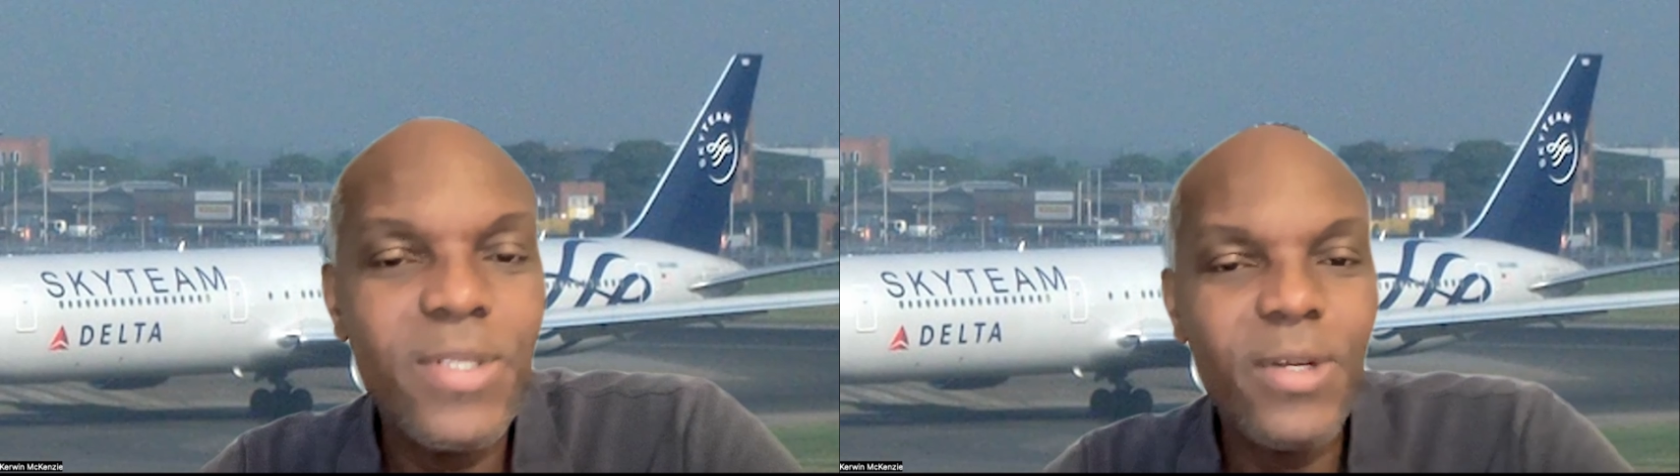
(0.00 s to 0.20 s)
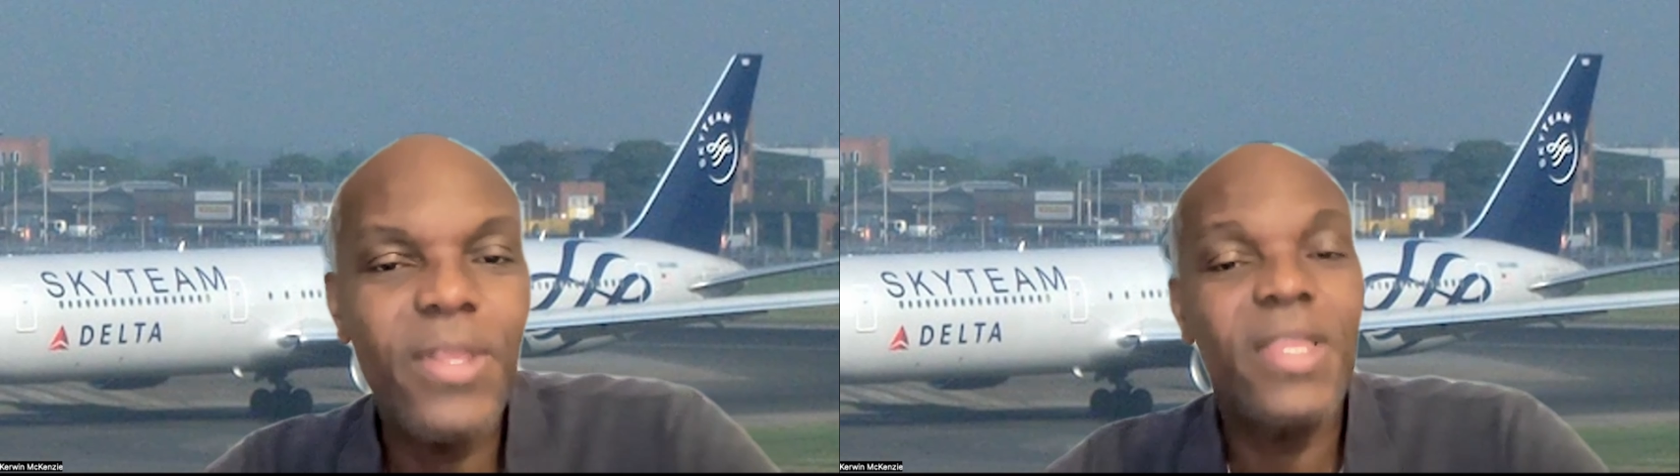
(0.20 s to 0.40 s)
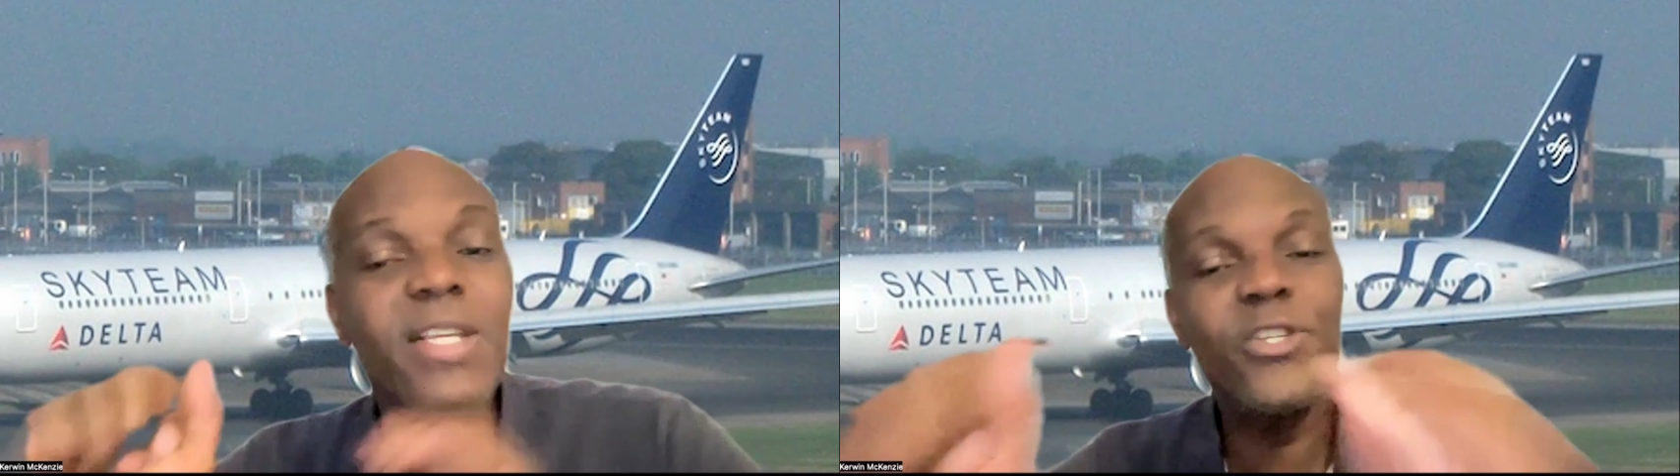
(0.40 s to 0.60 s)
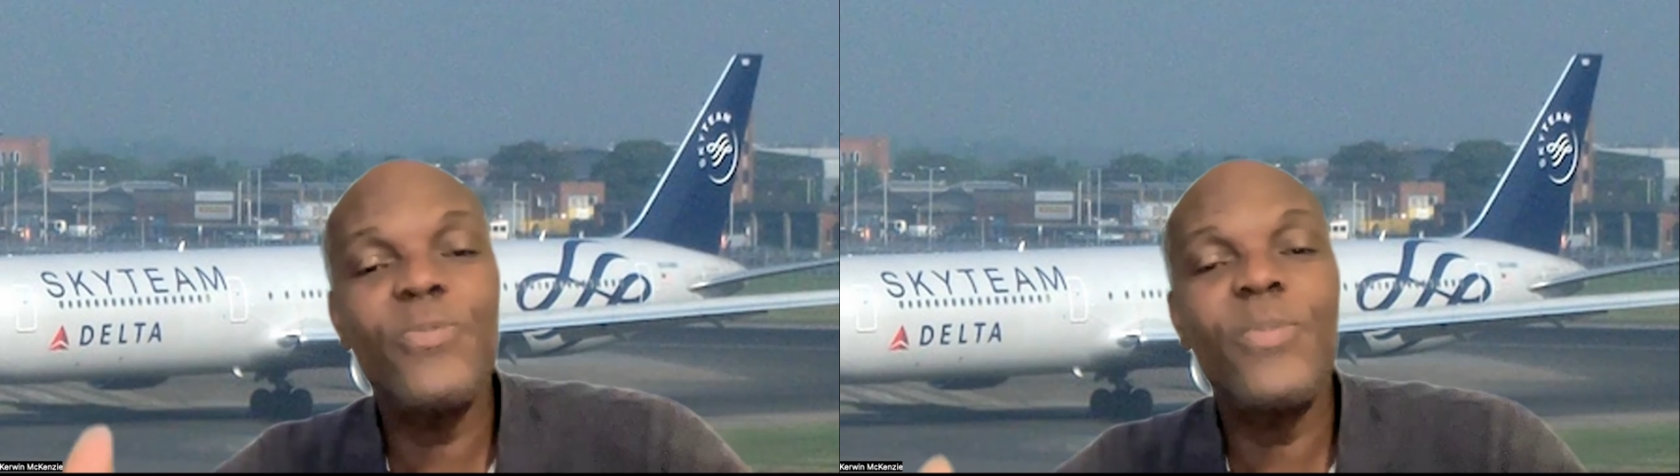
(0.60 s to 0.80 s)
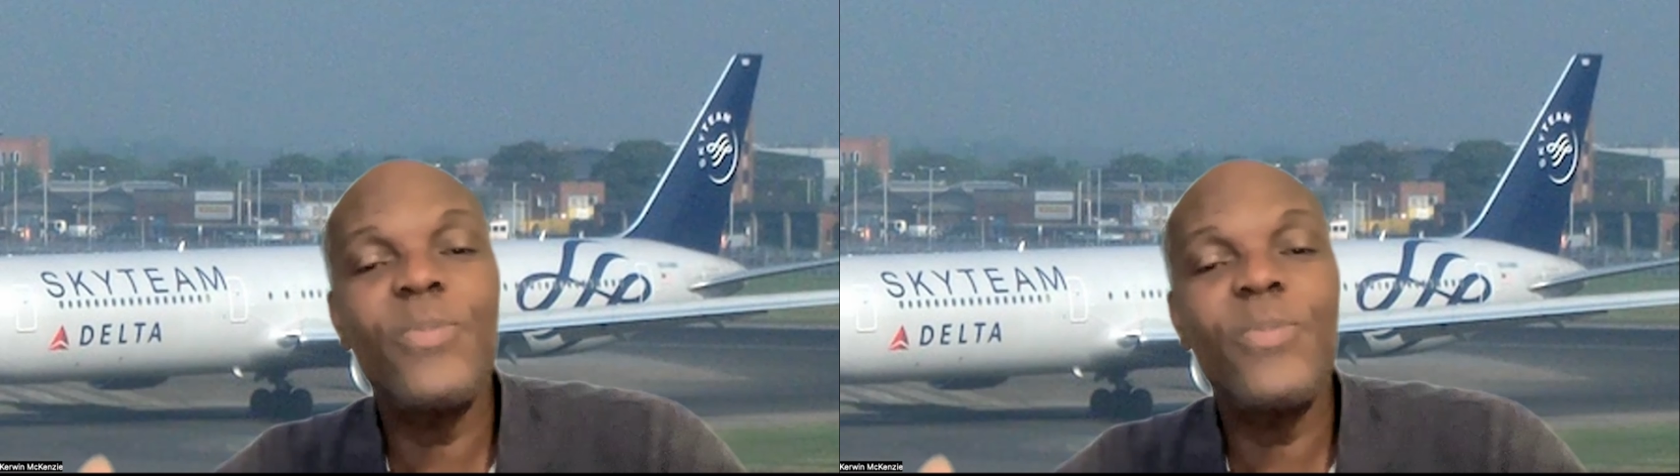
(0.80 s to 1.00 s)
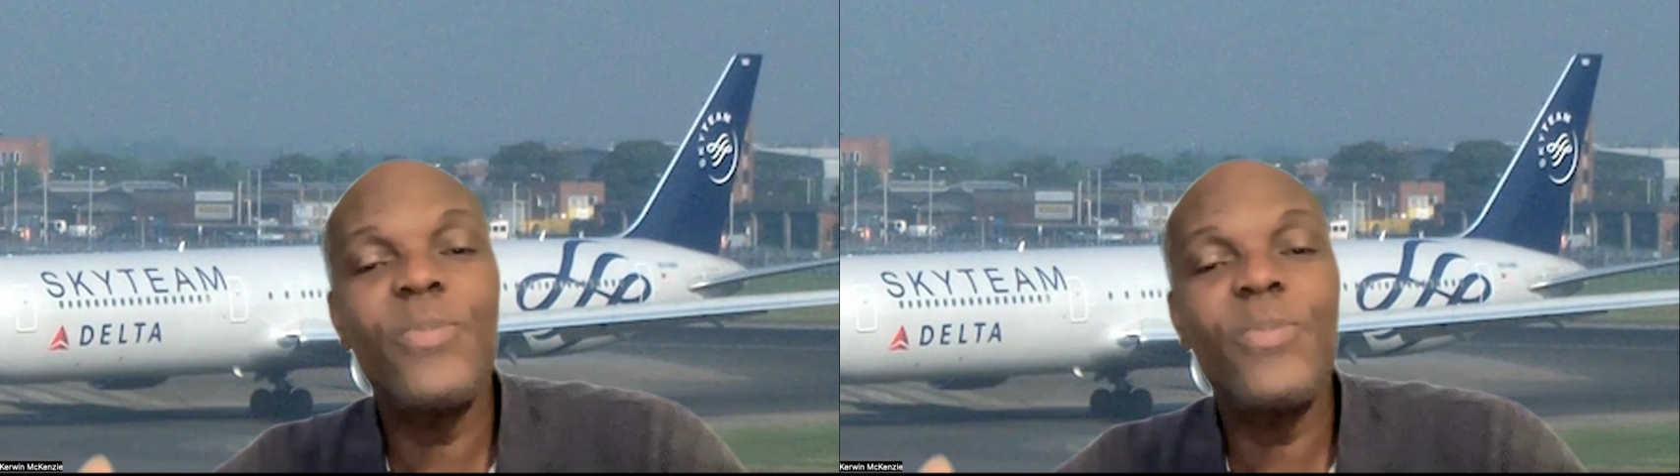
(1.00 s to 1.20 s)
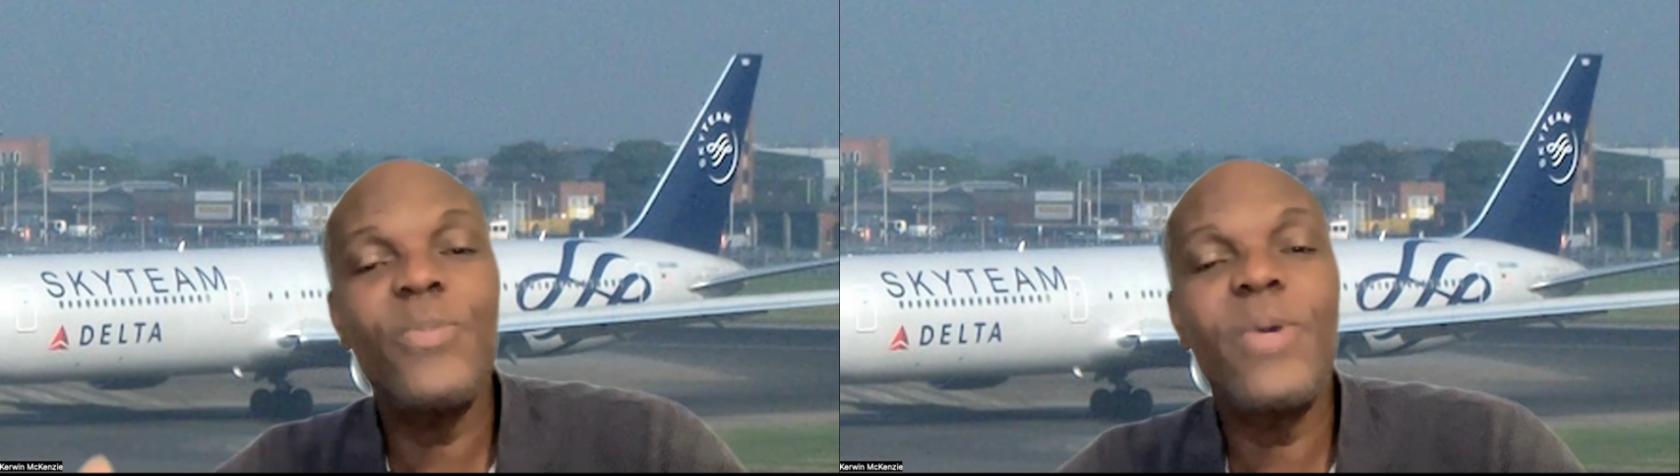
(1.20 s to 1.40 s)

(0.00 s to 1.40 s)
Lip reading: So the thing to remember,